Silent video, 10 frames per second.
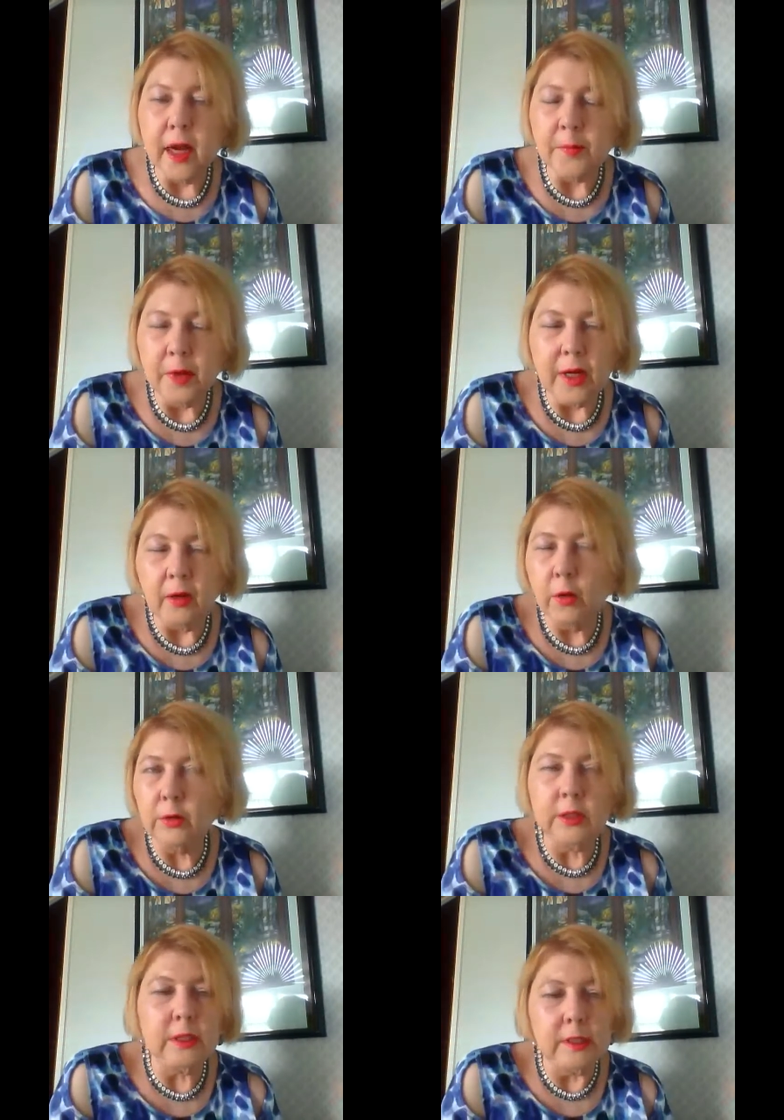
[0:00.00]
I'm not
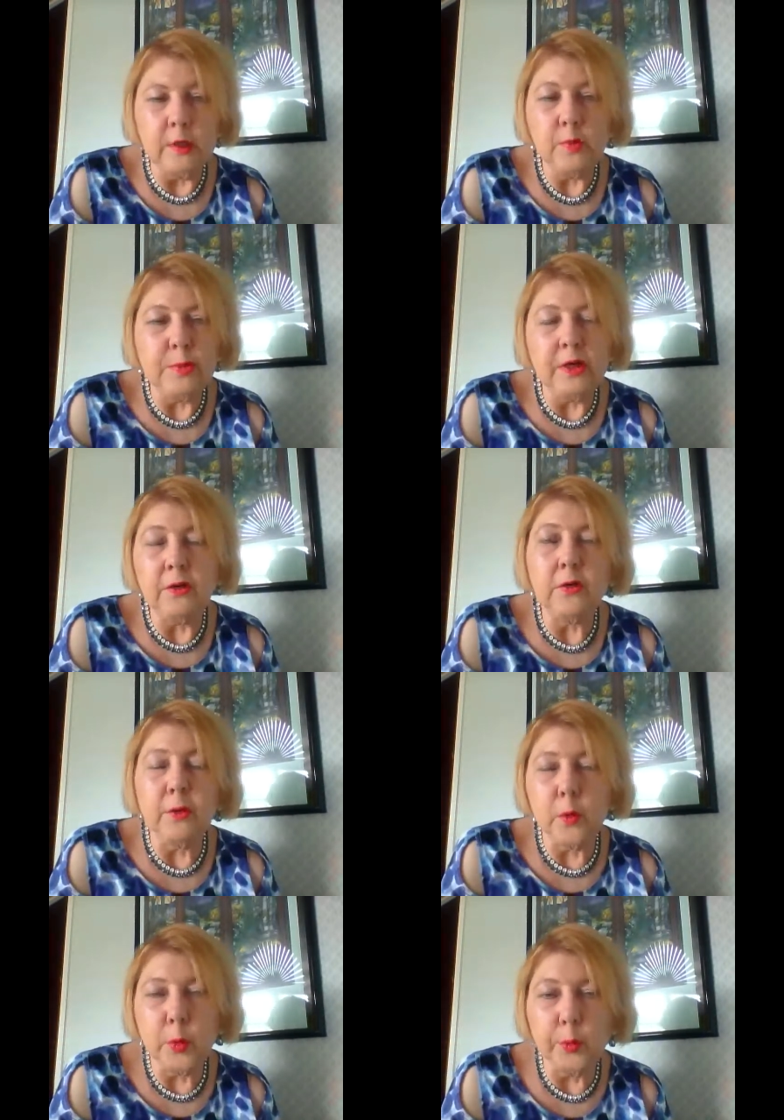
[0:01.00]
holding anybody to
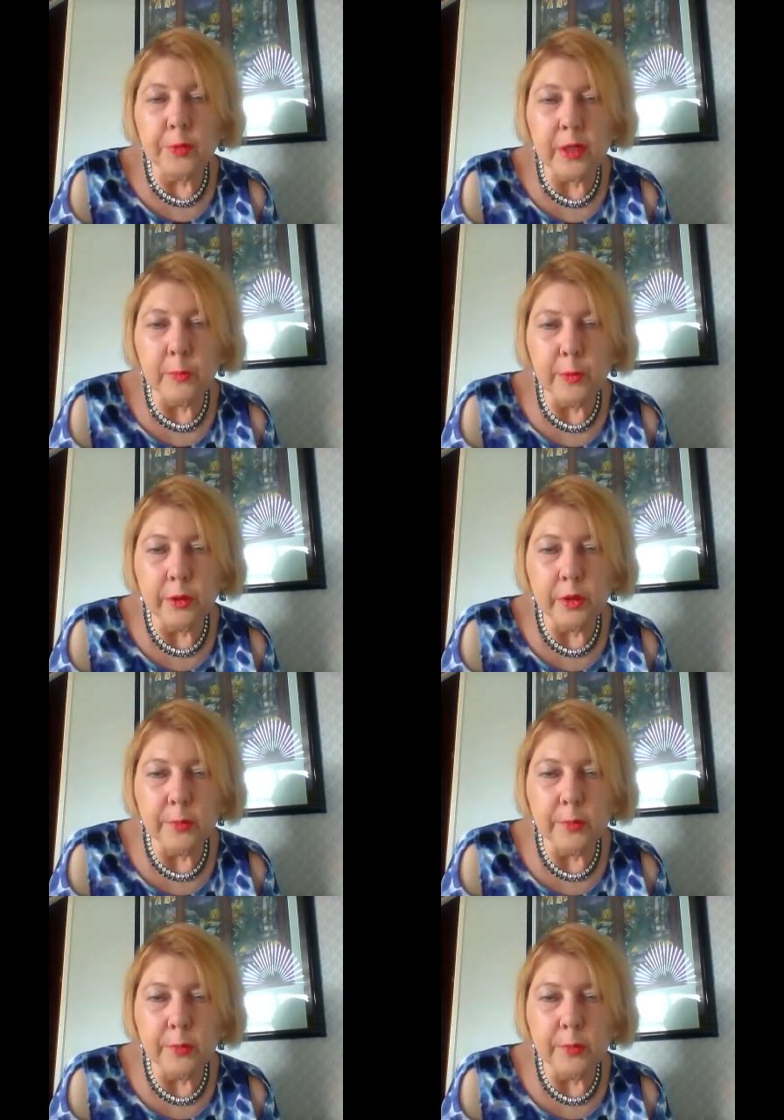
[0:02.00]
a group anymore